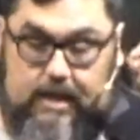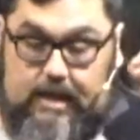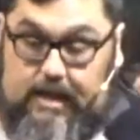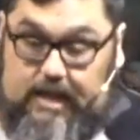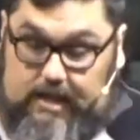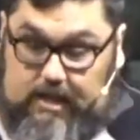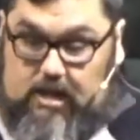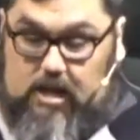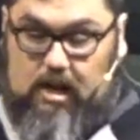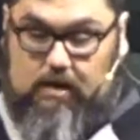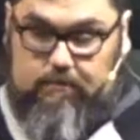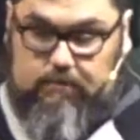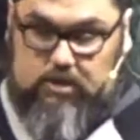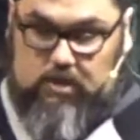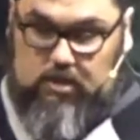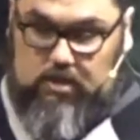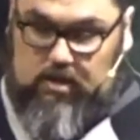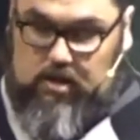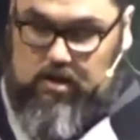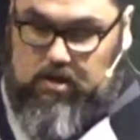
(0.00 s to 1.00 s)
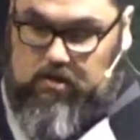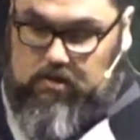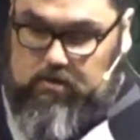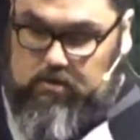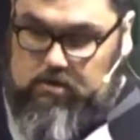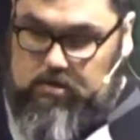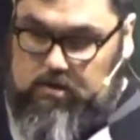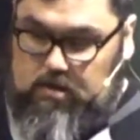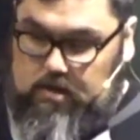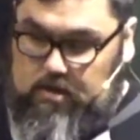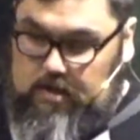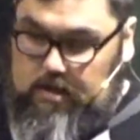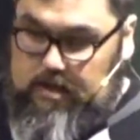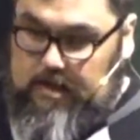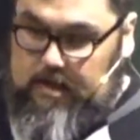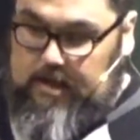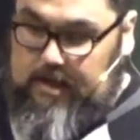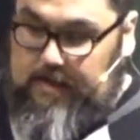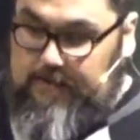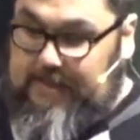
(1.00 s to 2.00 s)
Incomes are low.
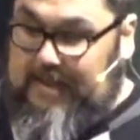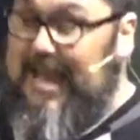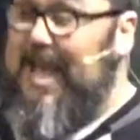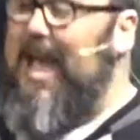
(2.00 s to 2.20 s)
The